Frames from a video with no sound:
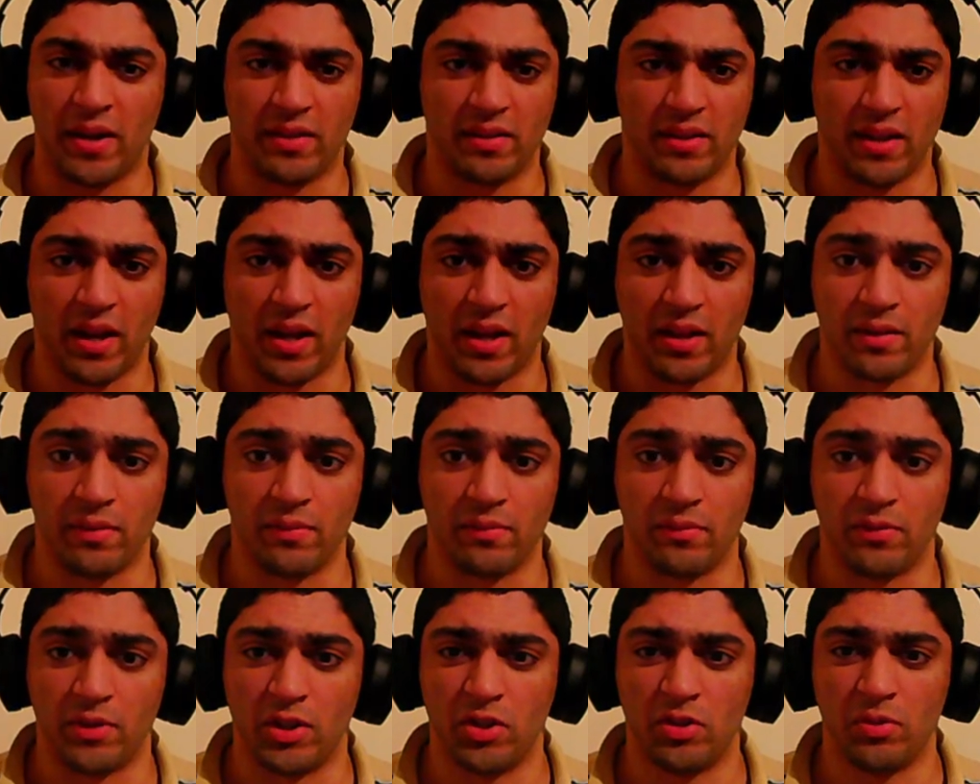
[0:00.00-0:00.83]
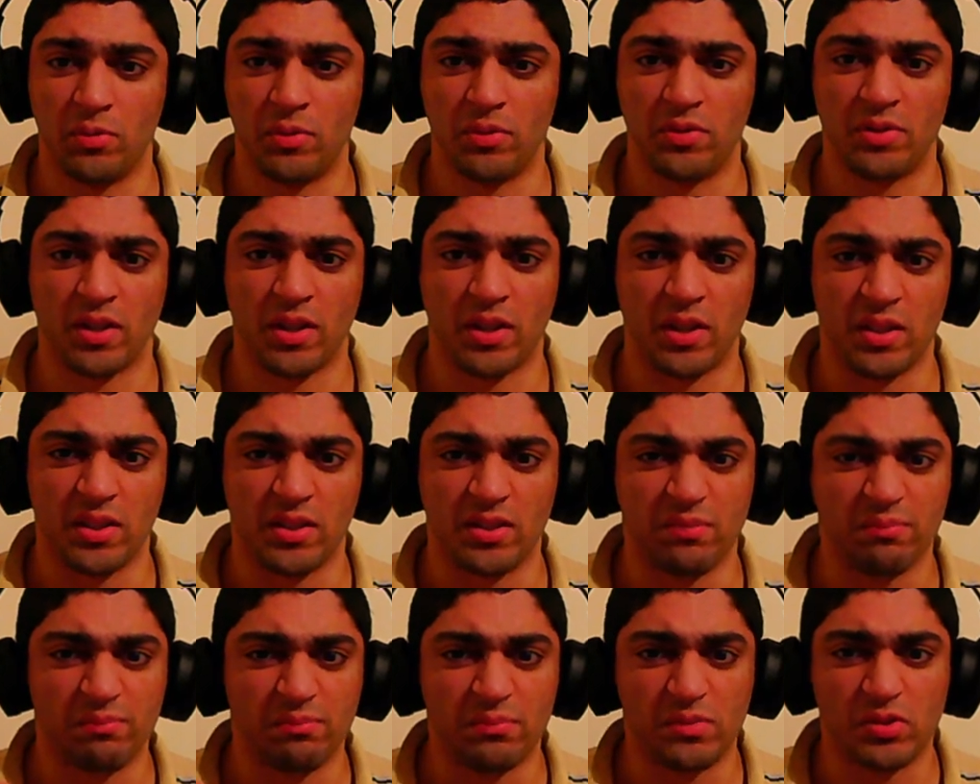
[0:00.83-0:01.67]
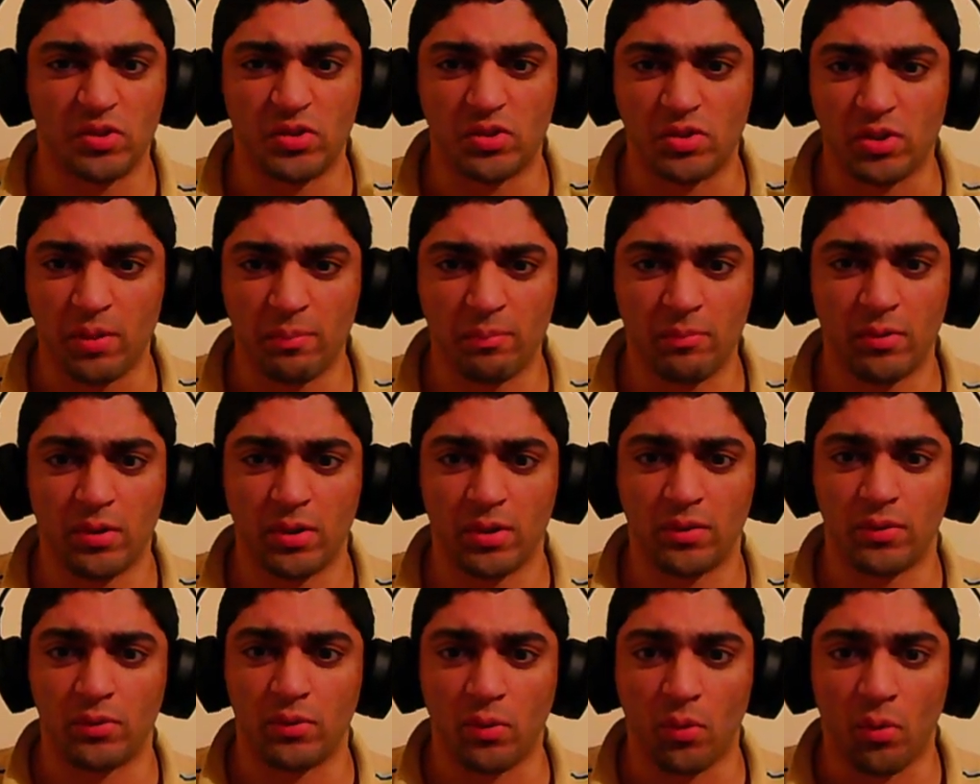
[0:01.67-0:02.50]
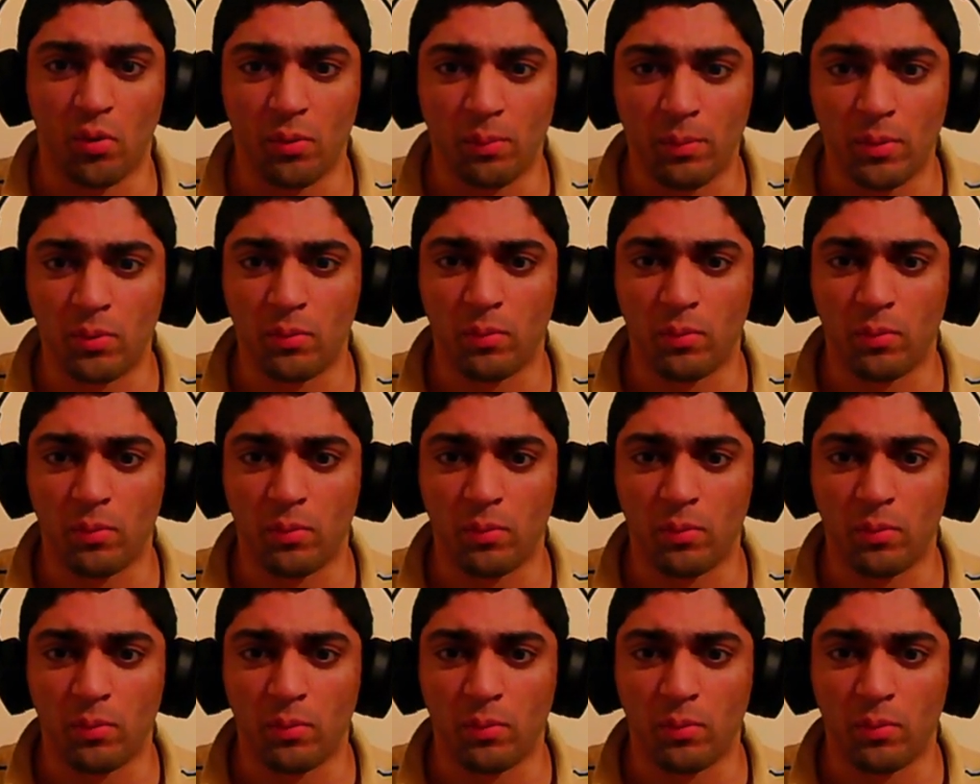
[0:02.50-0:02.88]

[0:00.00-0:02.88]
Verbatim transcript: then, this was a somewhat normal